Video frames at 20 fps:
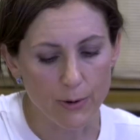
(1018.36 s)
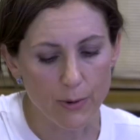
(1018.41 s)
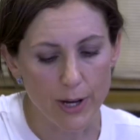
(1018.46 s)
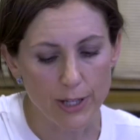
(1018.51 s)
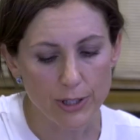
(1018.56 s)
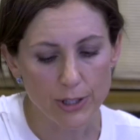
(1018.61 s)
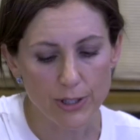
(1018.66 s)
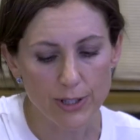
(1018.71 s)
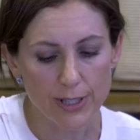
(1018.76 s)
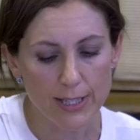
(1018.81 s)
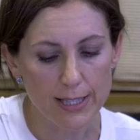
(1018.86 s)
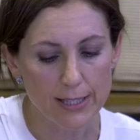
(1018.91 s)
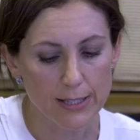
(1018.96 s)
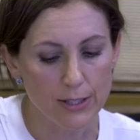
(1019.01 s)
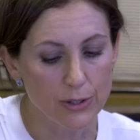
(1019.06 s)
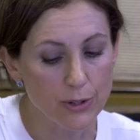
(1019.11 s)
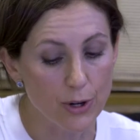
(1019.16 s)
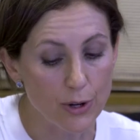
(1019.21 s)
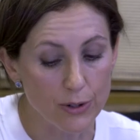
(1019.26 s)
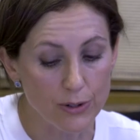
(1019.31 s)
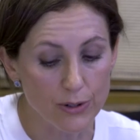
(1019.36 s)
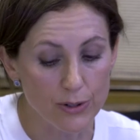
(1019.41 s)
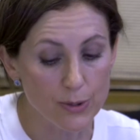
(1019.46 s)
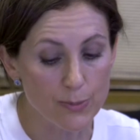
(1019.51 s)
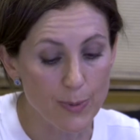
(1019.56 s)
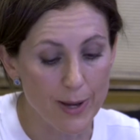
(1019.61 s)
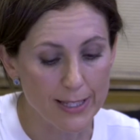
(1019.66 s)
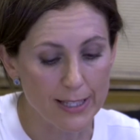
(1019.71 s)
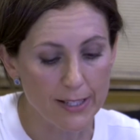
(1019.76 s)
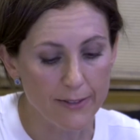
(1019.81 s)
questions does not
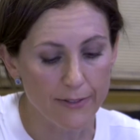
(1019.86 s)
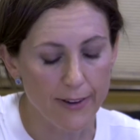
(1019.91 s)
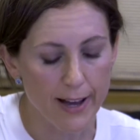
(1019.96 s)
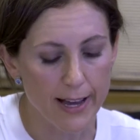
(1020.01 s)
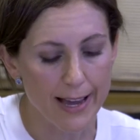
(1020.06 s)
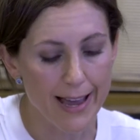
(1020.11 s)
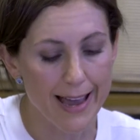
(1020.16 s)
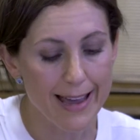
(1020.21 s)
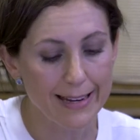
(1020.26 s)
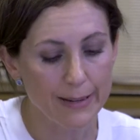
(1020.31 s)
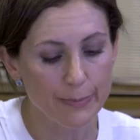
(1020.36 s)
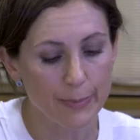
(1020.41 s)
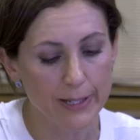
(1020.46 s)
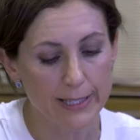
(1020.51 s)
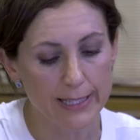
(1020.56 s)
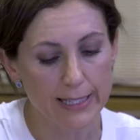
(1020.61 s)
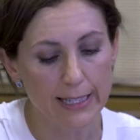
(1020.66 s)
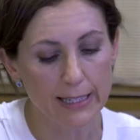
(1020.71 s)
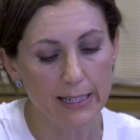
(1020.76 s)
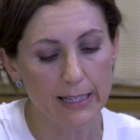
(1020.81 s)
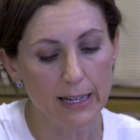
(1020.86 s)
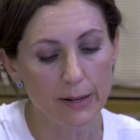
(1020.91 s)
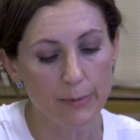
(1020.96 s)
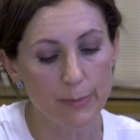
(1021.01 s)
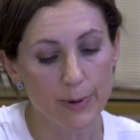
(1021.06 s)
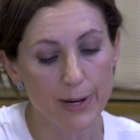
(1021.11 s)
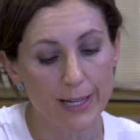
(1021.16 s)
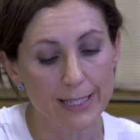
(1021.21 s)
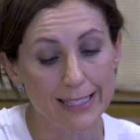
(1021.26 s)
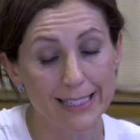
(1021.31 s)
specify any particular
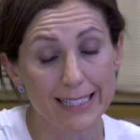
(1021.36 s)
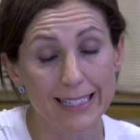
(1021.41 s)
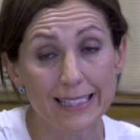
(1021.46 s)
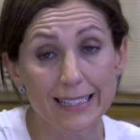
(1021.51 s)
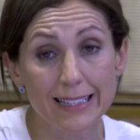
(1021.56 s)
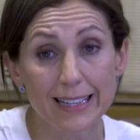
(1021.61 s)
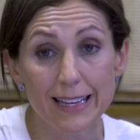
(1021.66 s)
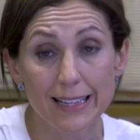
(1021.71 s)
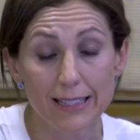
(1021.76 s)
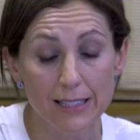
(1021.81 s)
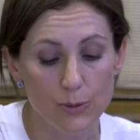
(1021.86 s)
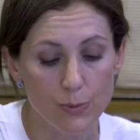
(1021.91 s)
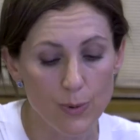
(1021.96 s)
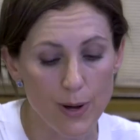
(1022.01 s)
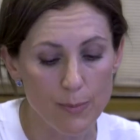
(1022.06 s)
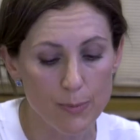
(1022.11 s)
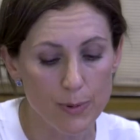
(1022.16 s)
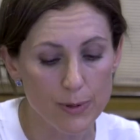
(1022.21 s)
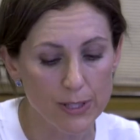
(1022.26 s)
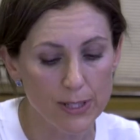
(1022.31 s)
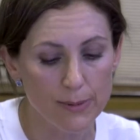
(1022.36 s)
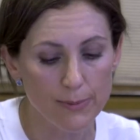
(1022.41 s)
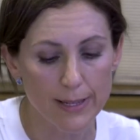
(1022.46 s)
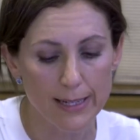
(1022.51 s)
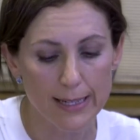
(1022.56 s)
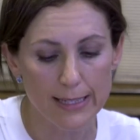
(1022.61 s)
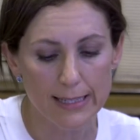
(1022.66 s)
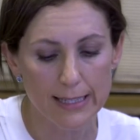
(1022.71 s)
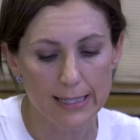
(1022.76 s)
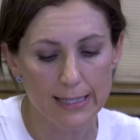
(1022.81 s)
price index, one
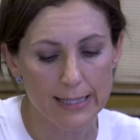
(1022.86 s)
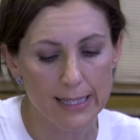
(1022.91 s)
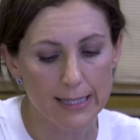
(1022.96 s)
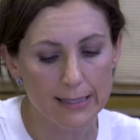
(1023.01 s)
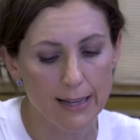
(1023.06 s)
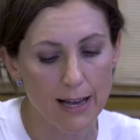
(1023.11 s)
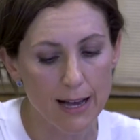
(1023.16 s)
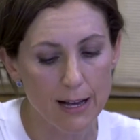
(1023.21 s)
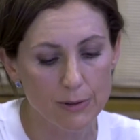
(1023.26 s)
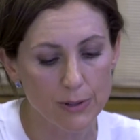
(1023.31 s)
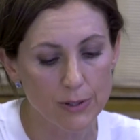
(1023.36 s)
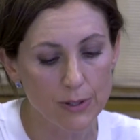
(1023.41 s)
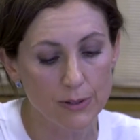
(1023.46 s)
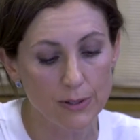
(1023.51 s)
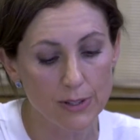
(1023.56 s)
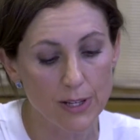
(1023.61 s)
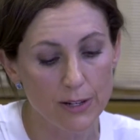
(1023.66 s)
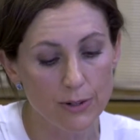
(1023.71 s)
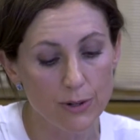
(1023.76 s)
possibility is that households are